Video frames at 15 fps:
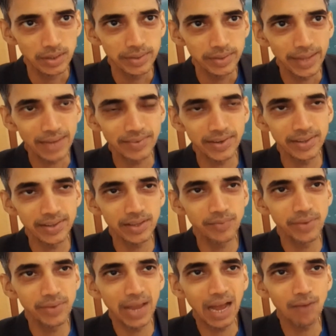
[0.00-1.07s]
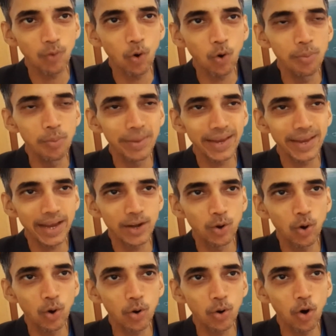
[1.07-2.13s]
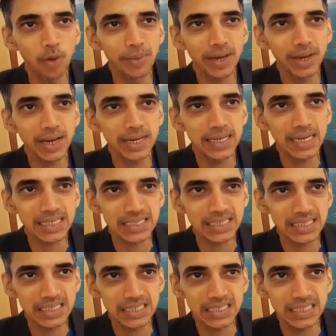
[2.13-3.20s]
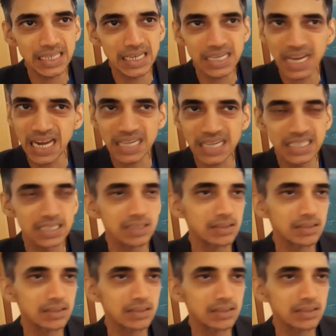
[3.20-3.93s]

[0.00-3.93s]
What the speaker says: That's the reason we have ohmic and non-ohmic conductors, correct?